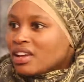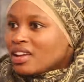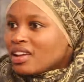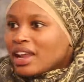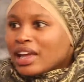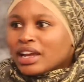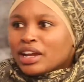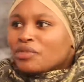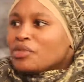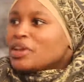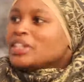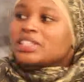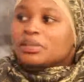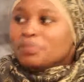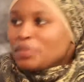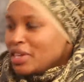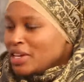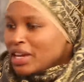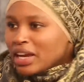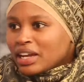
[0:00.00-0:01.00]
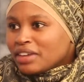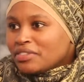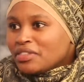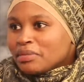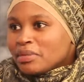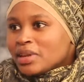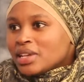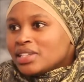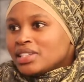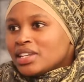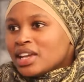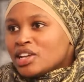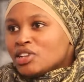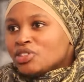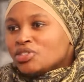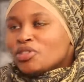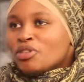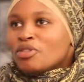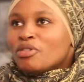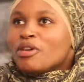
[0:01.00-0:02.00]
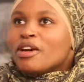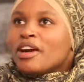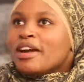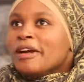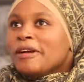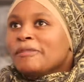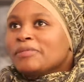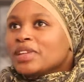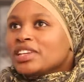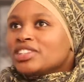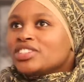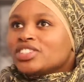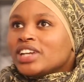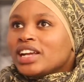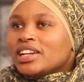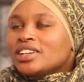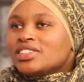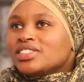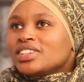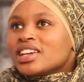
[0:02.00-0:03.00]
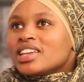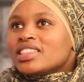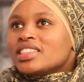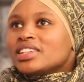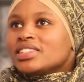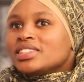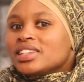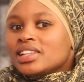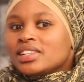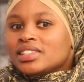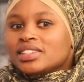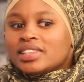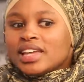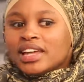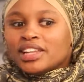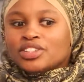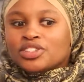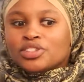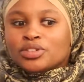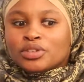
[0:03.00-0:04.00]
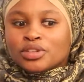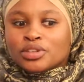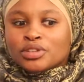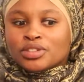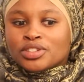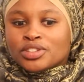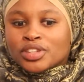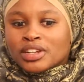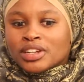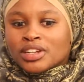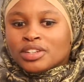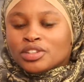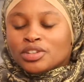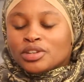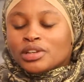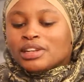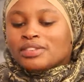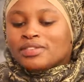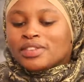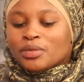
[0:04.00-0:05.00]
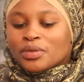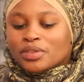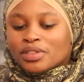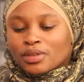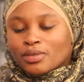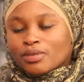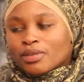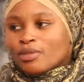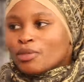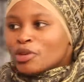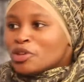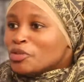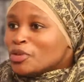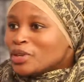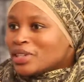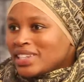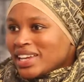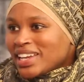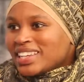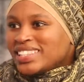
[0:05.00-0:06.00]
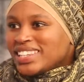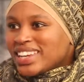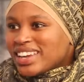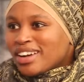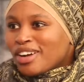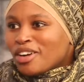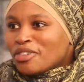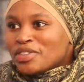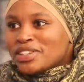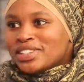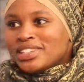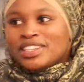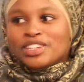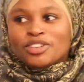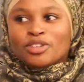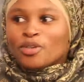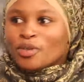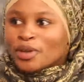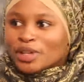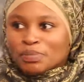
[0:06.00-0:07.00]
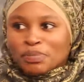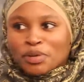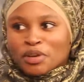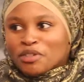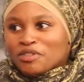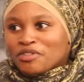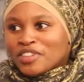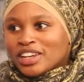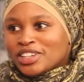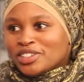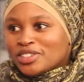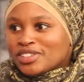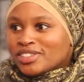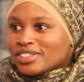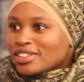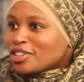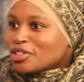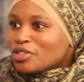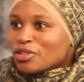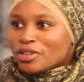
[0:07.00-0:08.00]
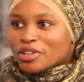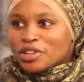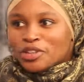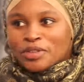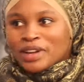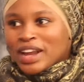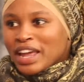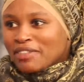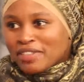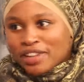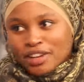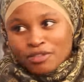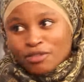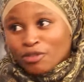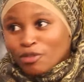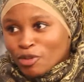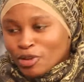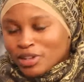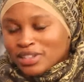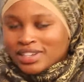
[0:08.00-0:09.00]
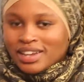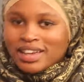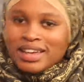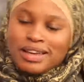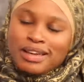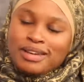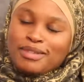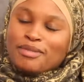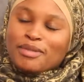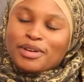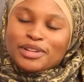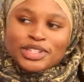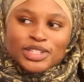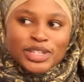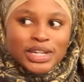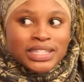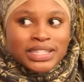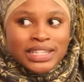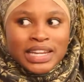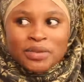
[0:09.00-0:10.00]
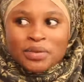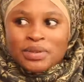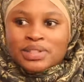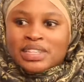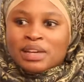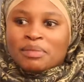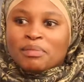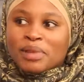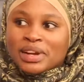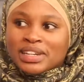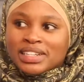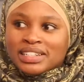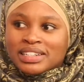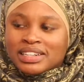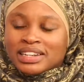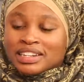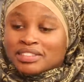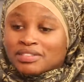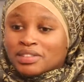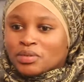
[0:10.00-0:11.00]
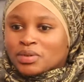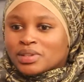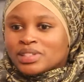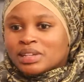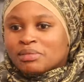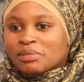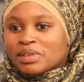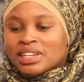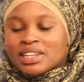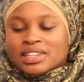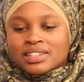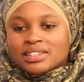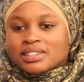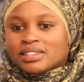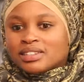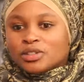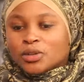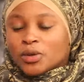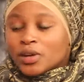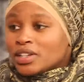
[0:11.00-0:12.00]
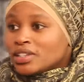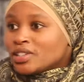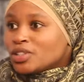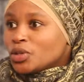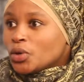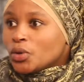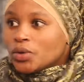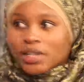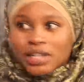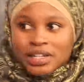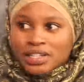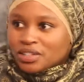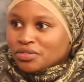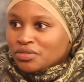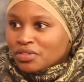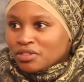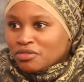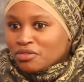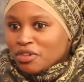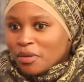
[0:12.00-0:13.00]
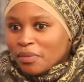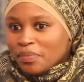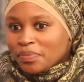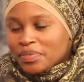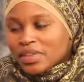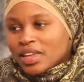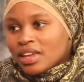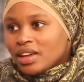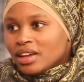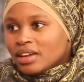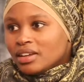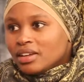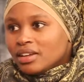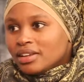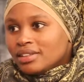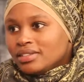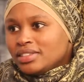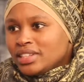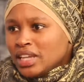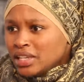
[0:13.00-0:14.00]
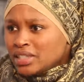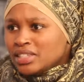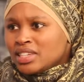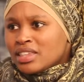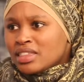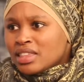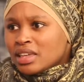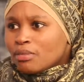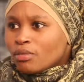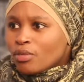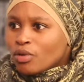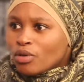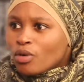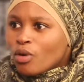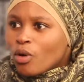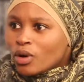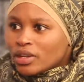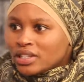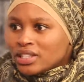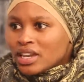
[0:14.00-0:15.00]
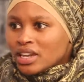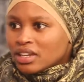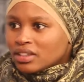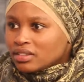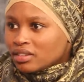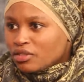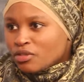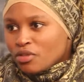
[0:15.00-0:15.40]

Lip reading: like a recipe, if I may say. So it's challenging in the sense that you're living with, when you're dating, obviously you're always perfect, you know, you don't have any flaws. Once you start staying with somebody, living with somebody is totally different from dating them or courting